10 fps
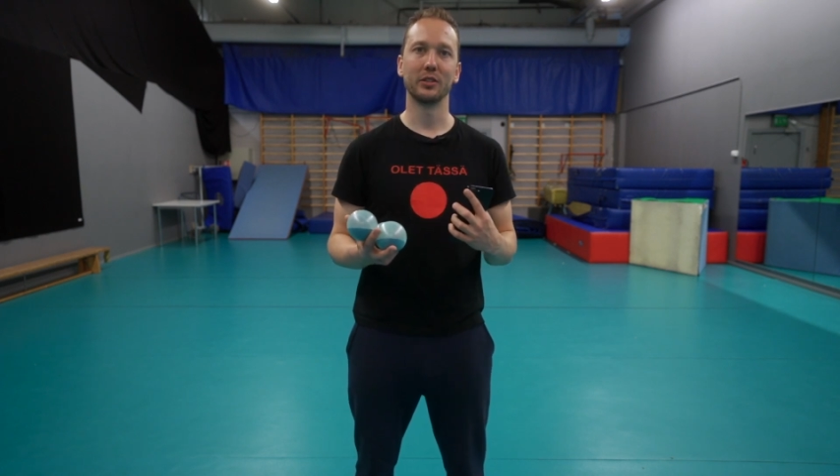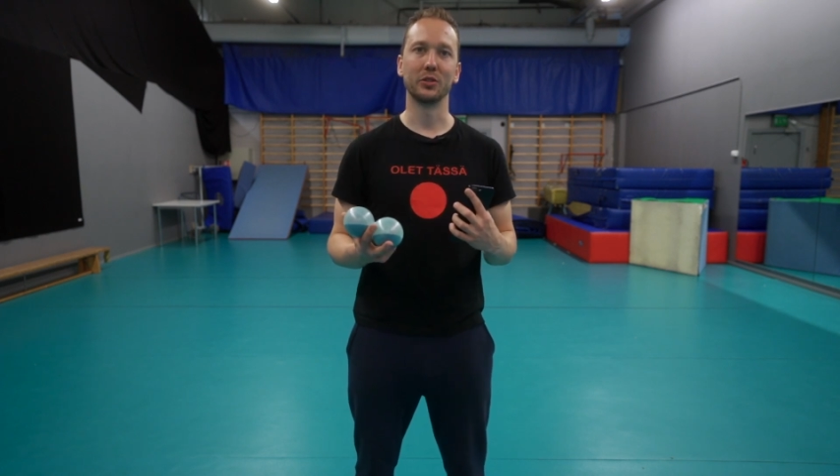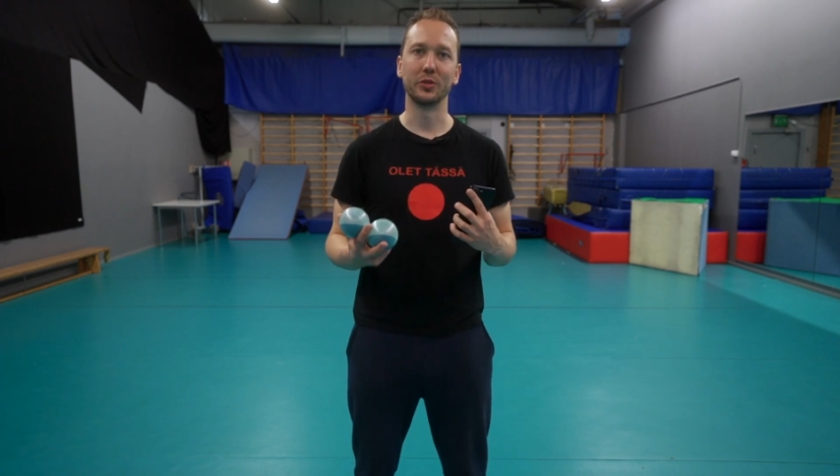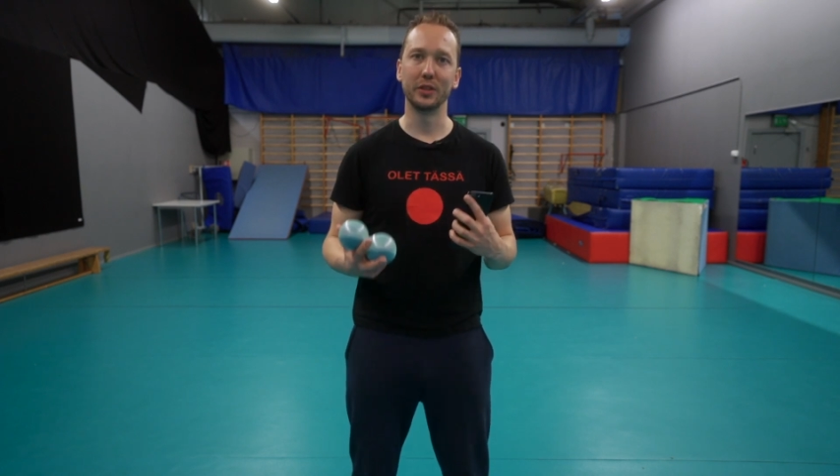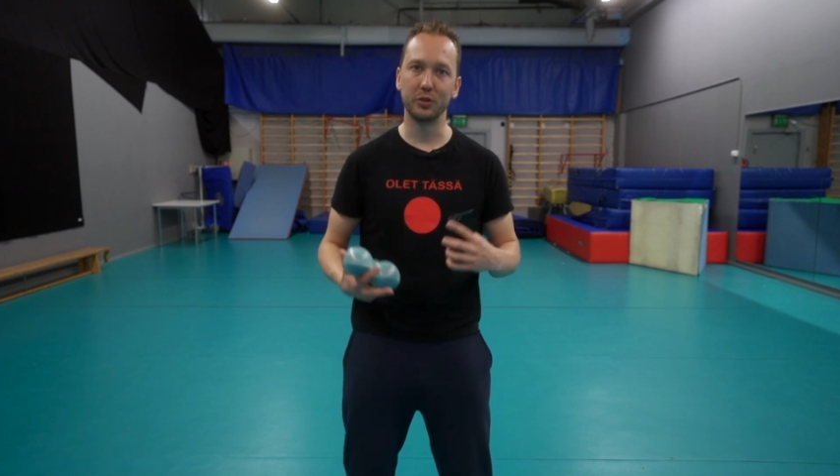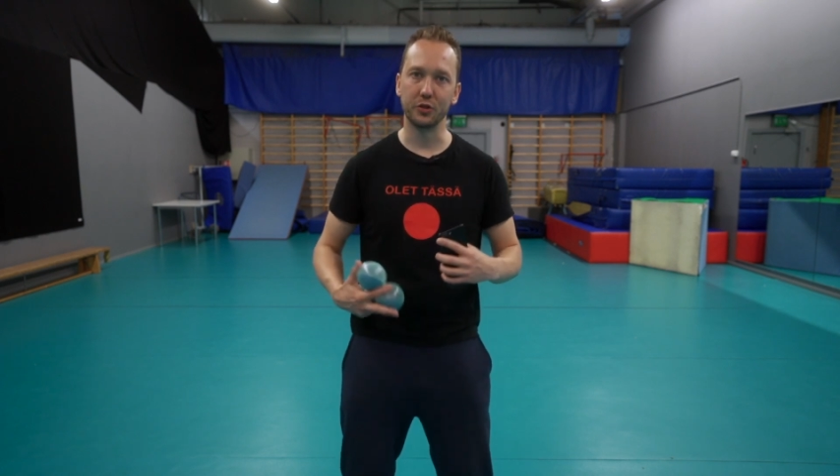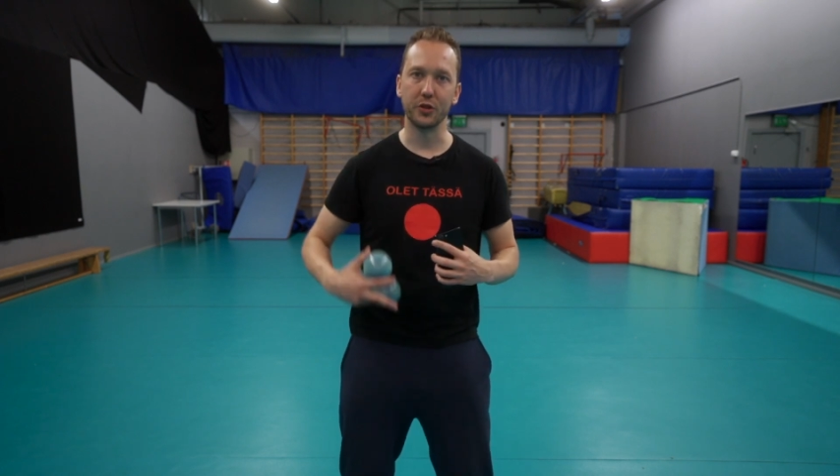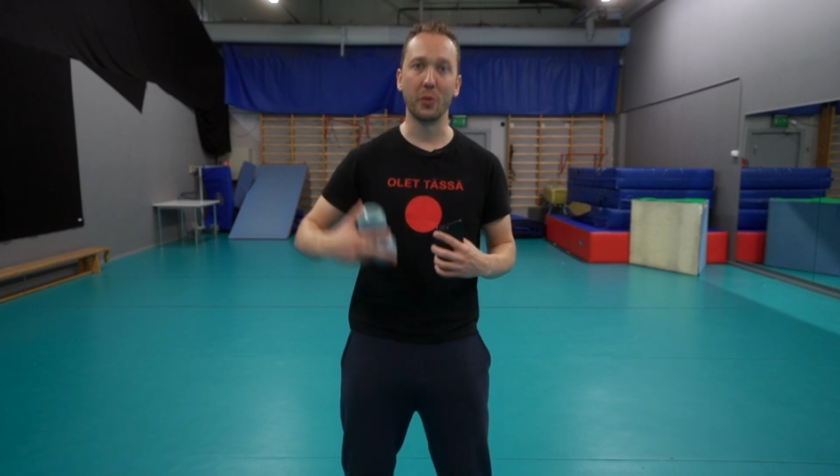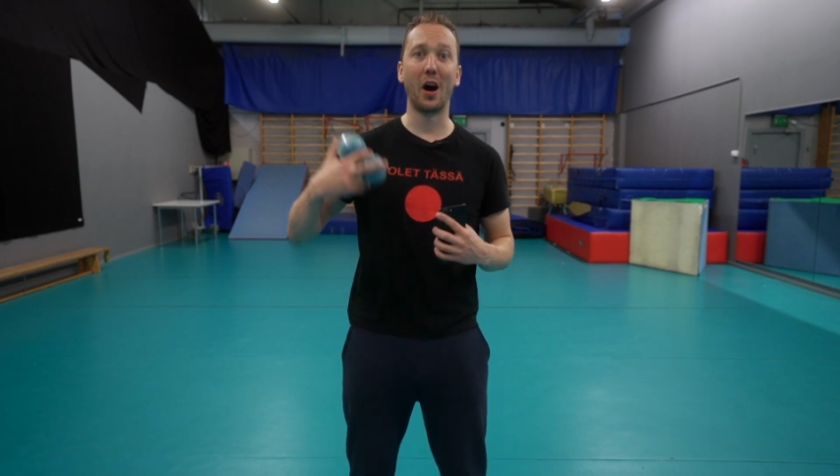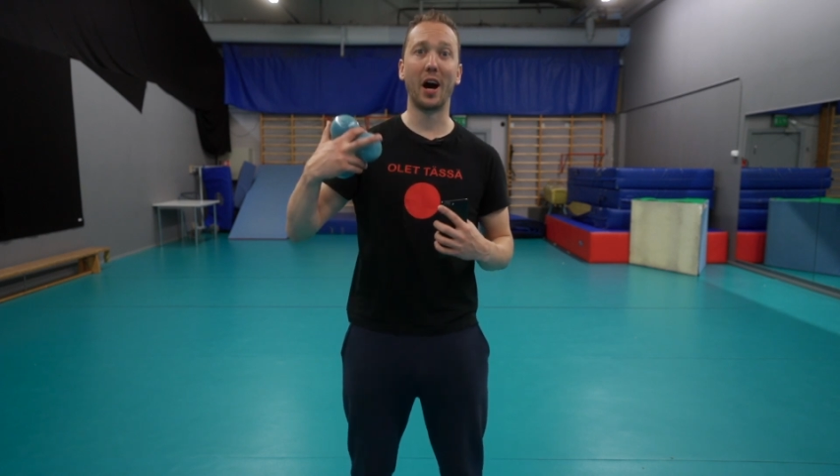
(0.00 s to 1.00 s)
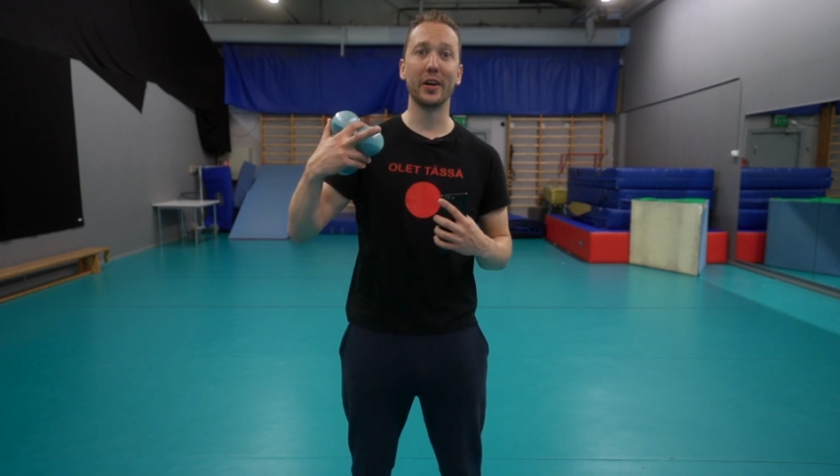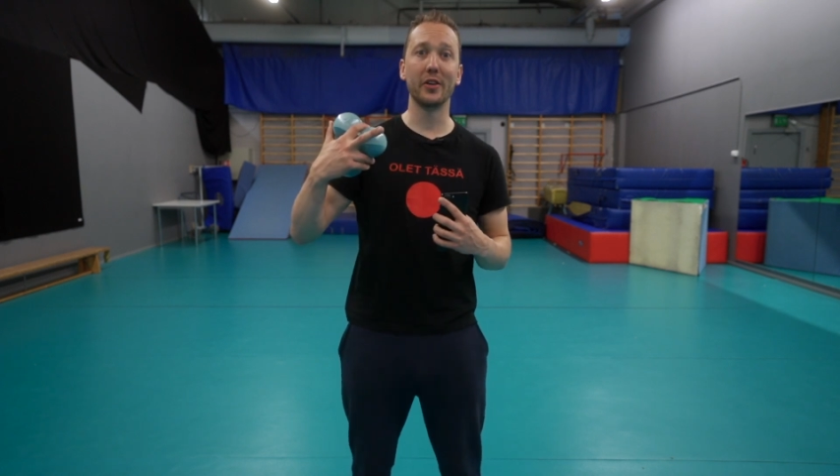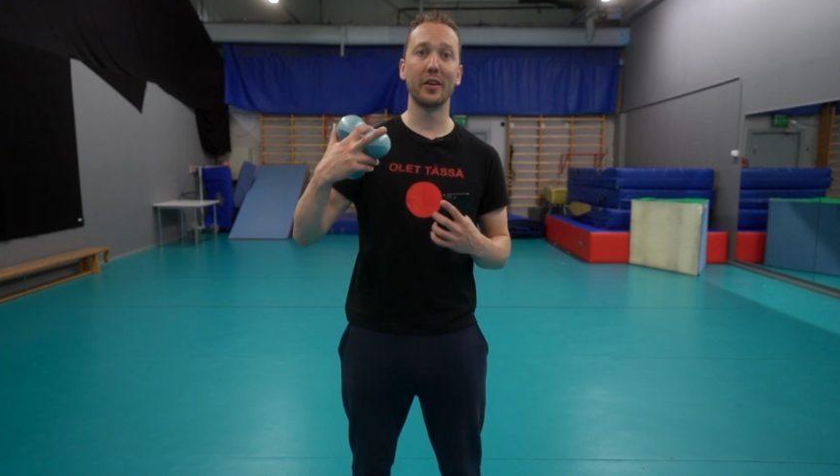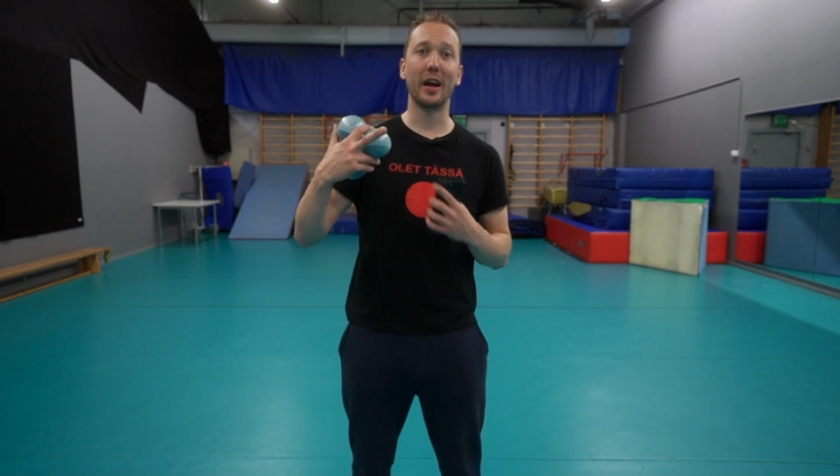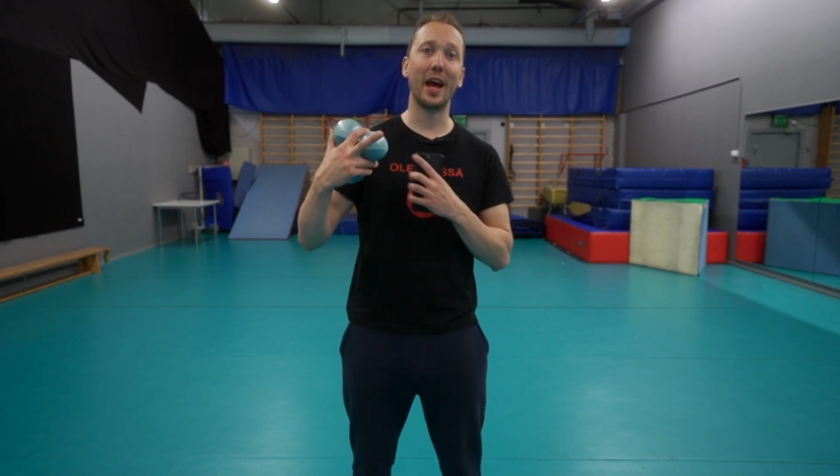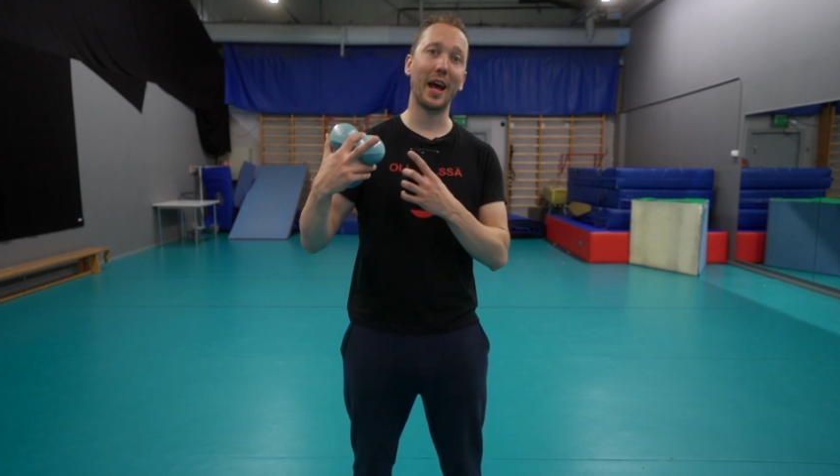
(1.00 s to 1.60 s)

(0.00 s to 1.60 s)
So you need to throw higher